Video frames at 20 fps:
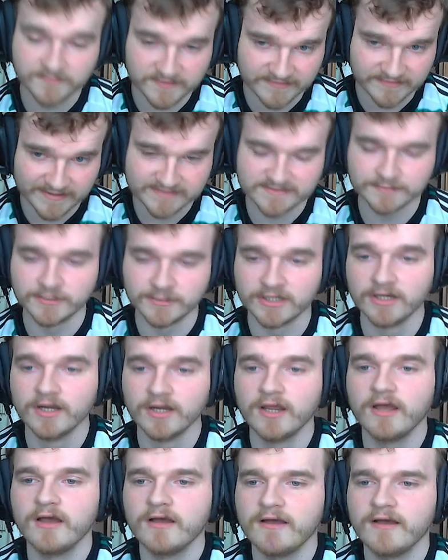very similar
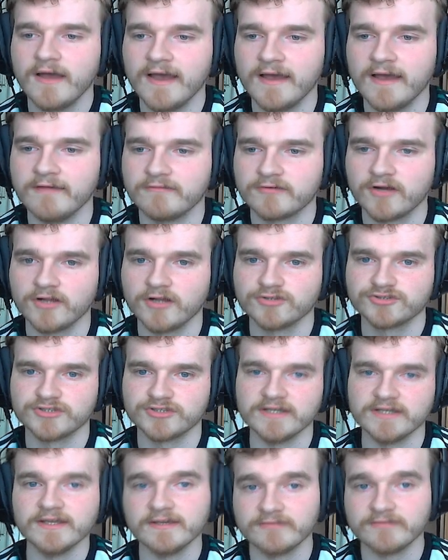for all
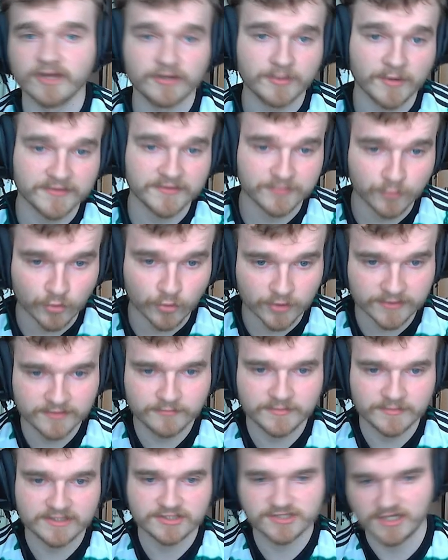3. If you only wanted 1,
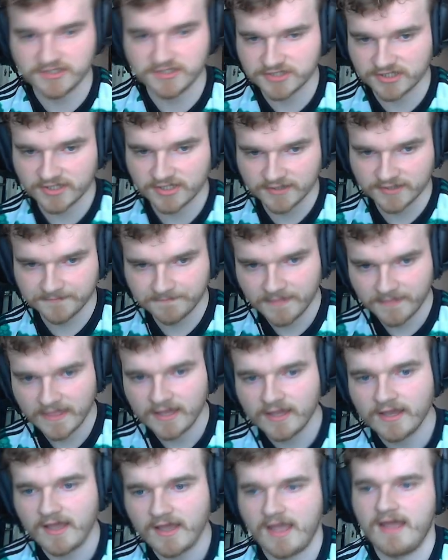we can change it here,
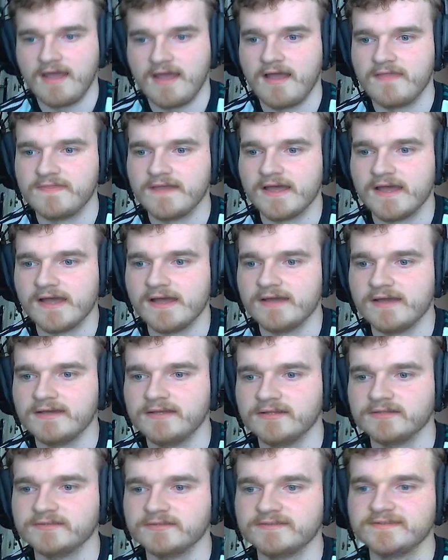and
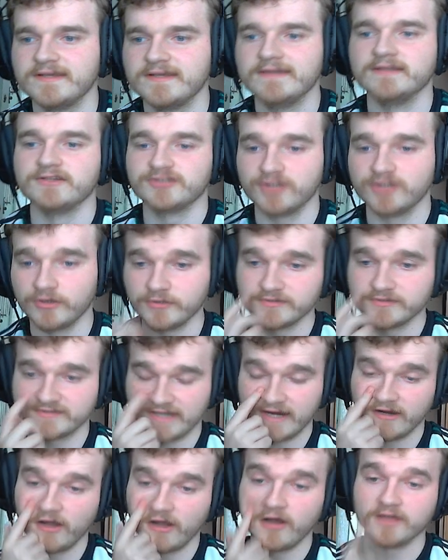it'll show you
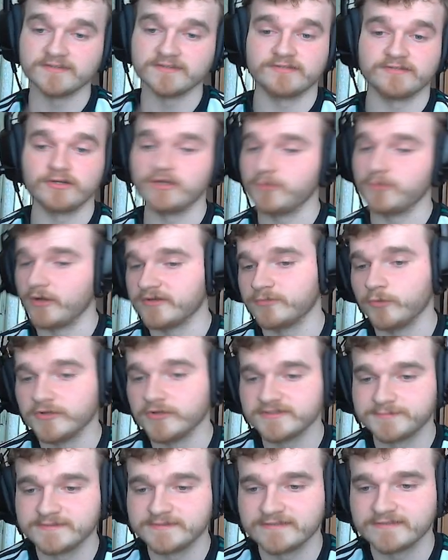our odds if you only want
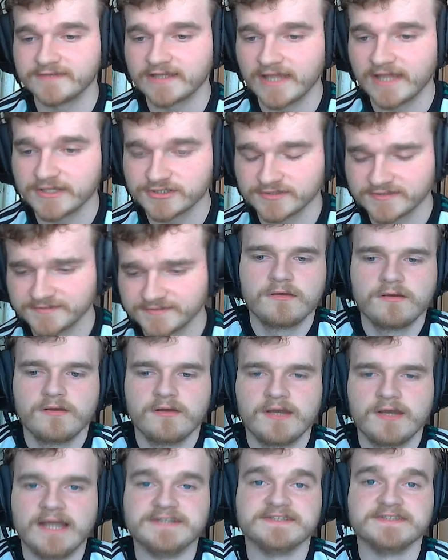1 specific legend.
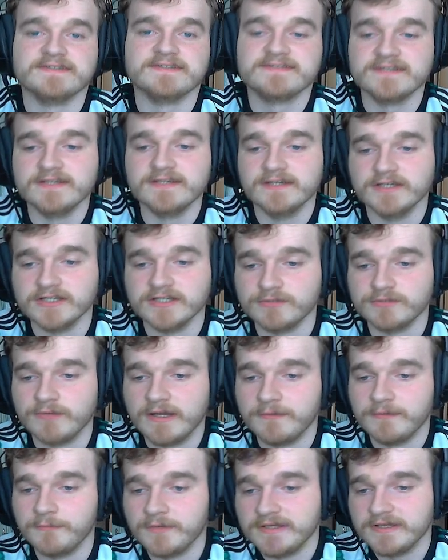And you can see here
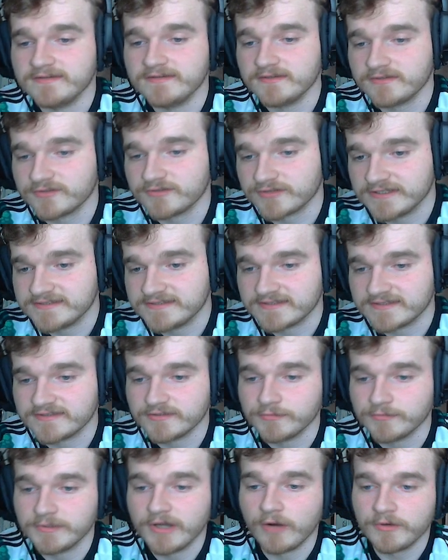when we decrease it to
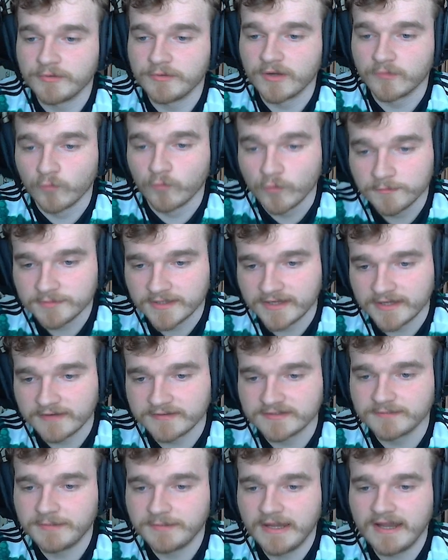we only want 1 player
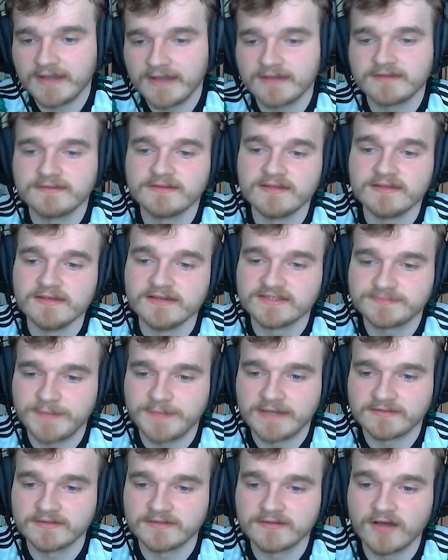in the pack, the
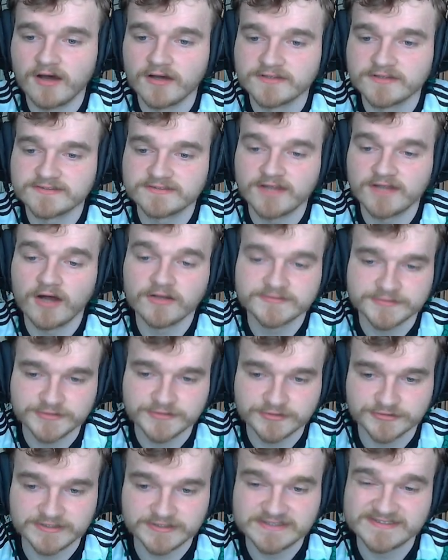expected cost also
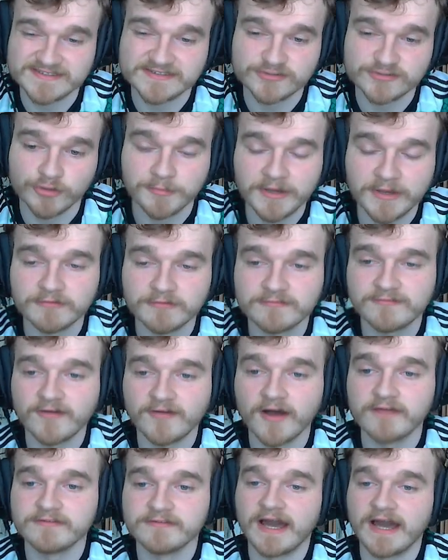decreases to about
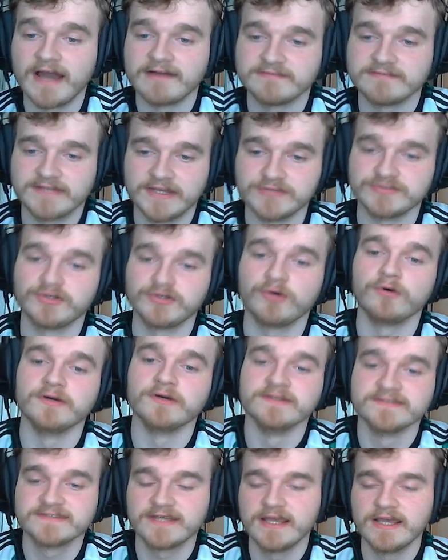5,500
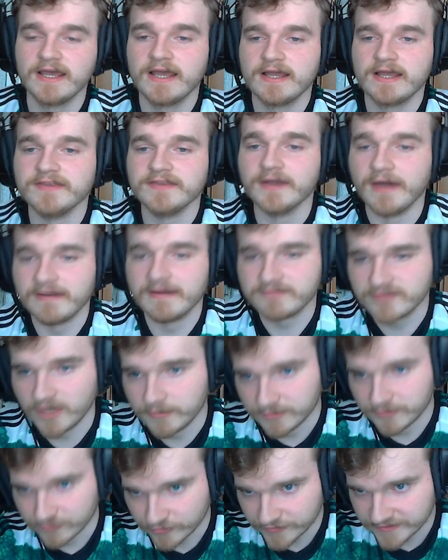coins. Now every time
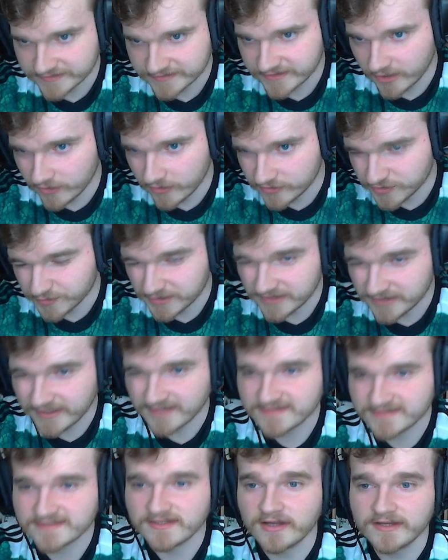you run this code you will
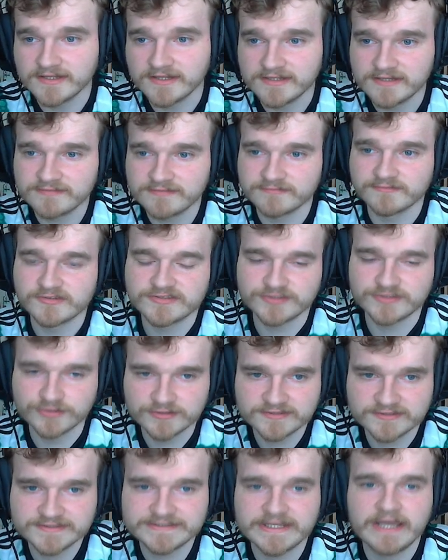get slightly different
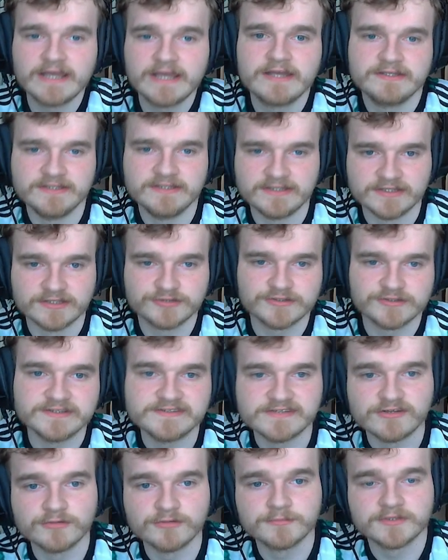results. You can increase
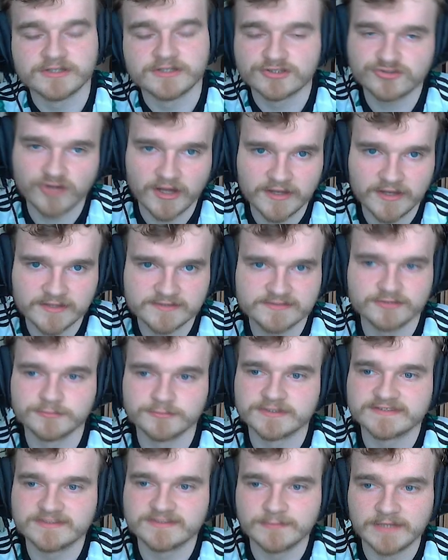the number of trials, number
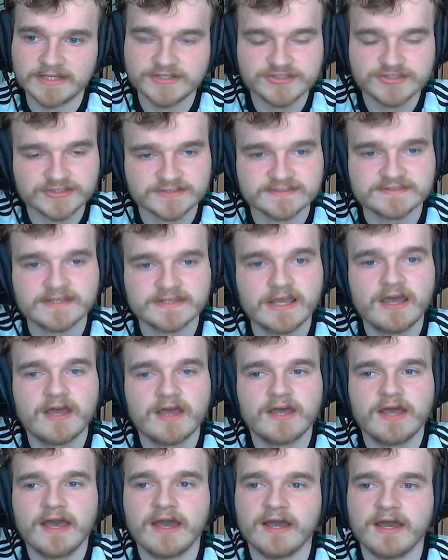of simulations
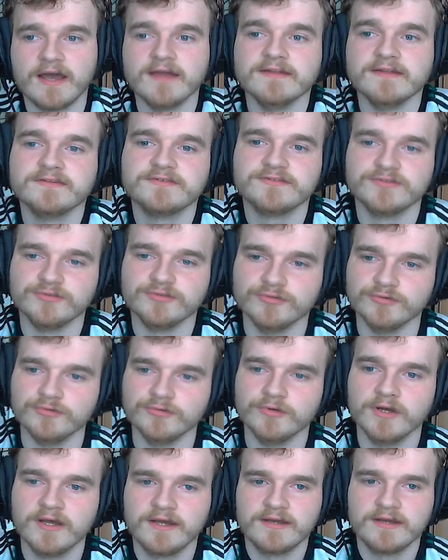to
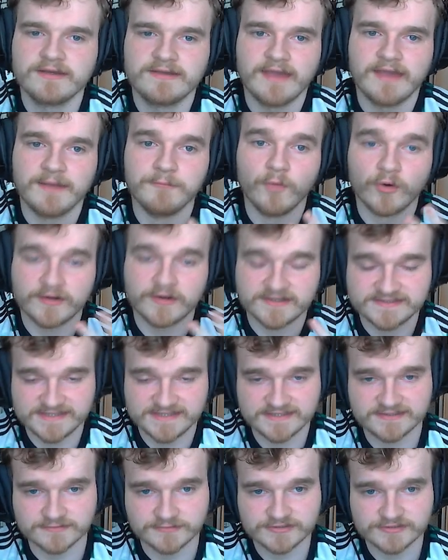get more
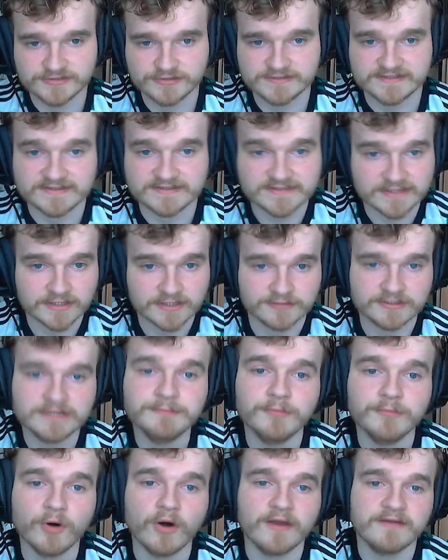consistent results in theory,
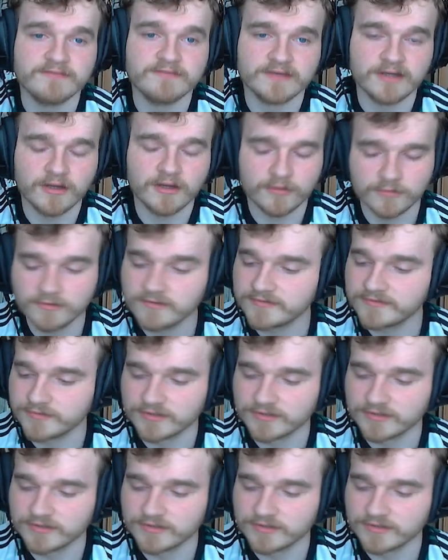but if you go to a